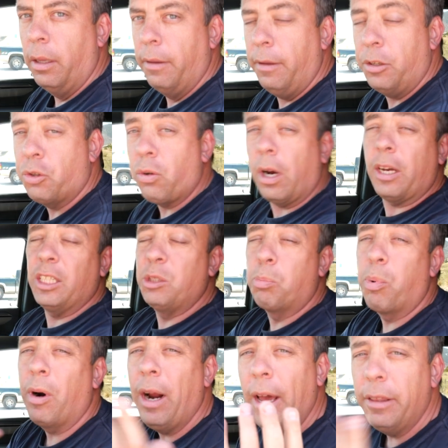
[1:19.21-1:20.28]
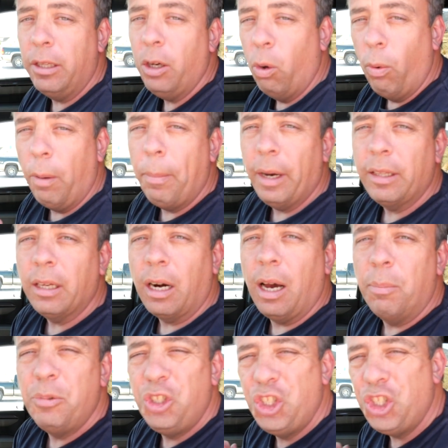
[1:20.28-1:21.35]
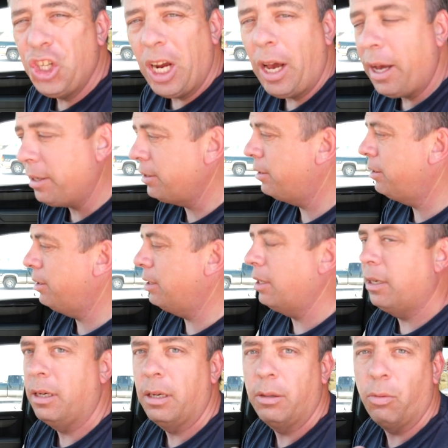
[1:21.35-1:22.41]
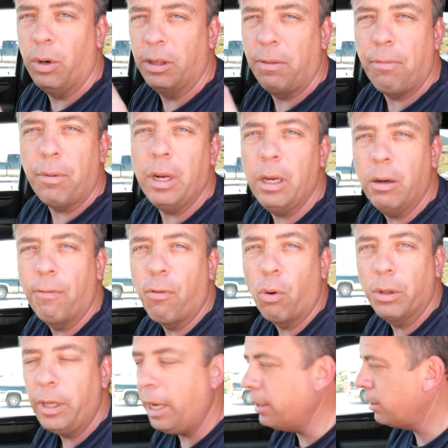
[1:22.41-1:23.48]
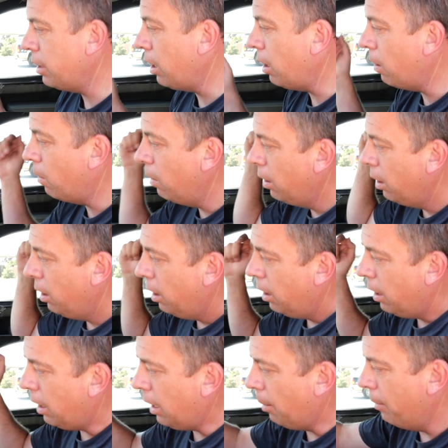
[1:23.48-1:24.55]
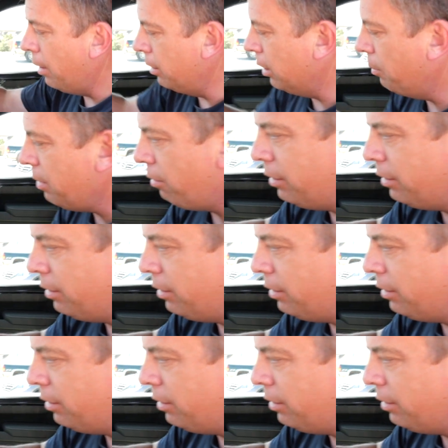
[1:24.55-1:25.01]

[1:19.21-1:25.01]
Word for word: This truck is brand new. We picked it up just, what, three or four days ago. Um, let me